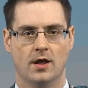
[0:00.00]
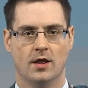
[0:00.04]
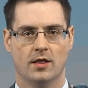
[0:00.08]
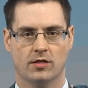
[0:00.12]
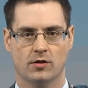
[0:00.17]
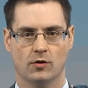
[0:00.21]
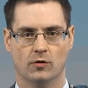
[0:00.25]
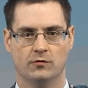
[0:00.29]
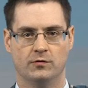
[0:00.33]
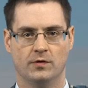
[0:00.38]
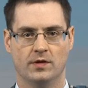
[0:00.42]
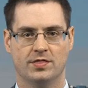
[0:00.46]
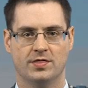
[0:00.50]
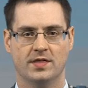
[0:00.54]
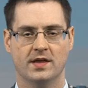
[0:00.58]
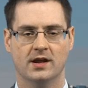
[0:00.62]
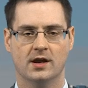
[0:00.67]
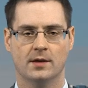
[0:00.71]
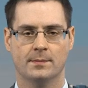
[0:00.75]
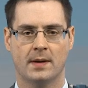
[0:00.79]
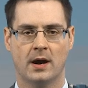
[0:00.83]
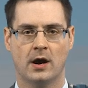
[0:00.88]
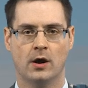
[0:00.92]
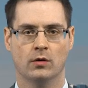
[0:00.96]
So if we think
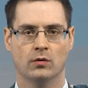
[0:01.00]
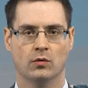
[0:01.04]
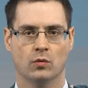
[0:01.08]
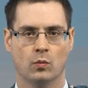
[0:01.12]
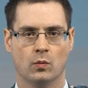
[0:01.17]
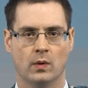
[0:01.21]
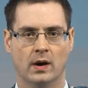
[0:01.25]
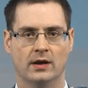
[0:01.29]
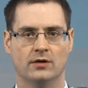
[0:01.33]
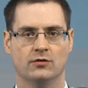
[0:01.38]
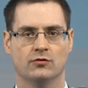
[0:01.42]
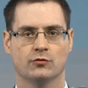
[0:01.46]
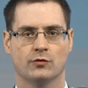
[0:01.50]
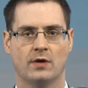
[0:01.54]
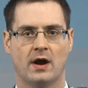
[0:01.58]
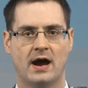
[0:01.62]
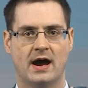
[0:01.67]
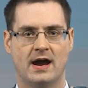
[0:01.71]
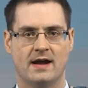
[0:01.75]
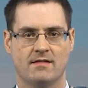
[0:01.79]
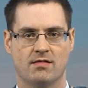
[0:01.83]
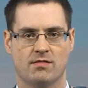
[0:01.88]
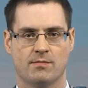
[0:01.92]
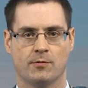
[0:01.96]
about what
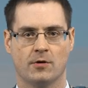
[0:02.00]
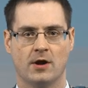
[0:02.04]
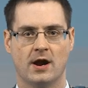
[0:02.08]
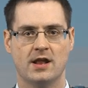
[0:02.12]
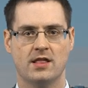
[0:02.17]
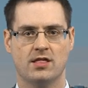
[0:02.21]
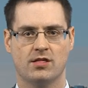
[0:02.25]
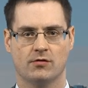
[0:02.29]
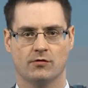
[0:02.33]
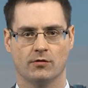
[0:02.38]
drives price